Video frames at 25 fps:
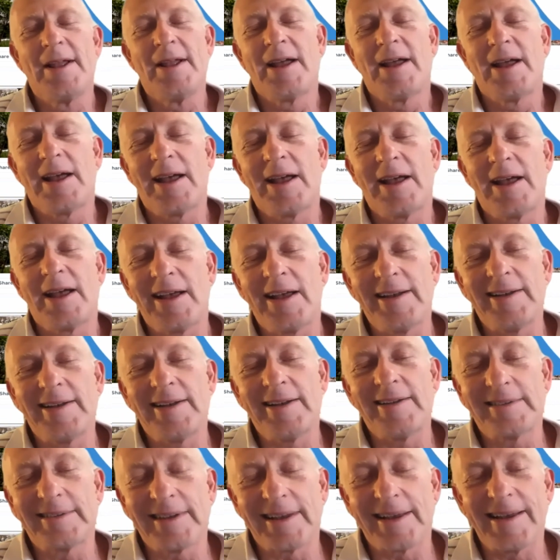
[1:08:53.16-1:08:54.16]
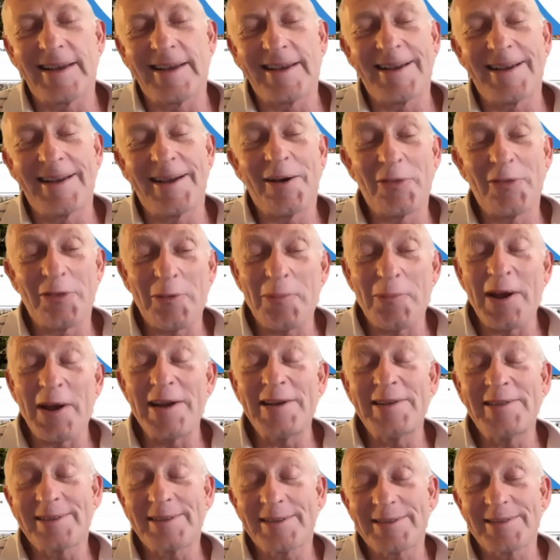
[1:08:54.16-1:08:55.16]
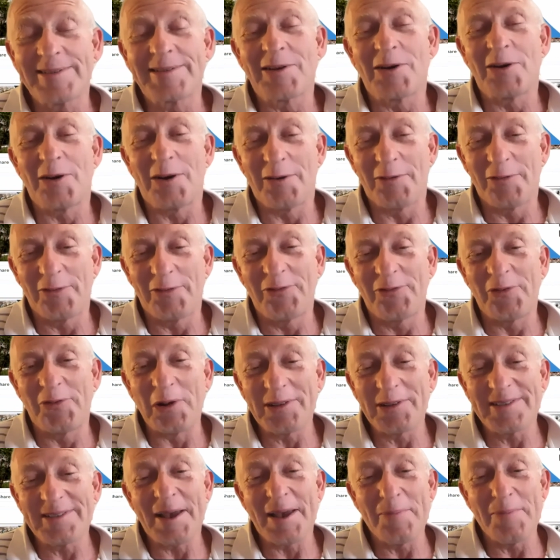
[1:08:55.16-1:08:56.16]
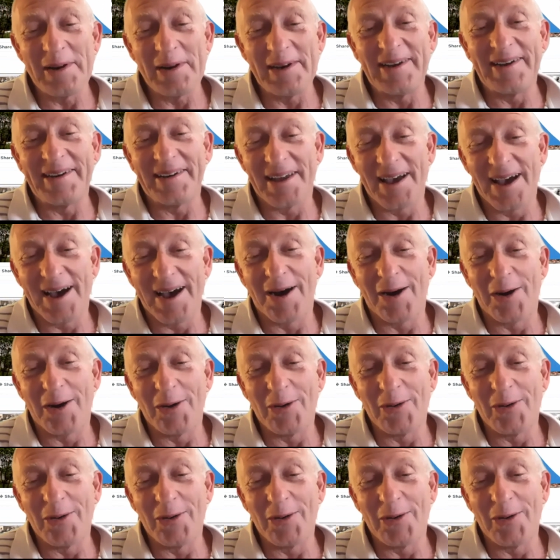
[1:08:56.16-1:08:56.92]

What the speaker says: And on the basis of what's happening now,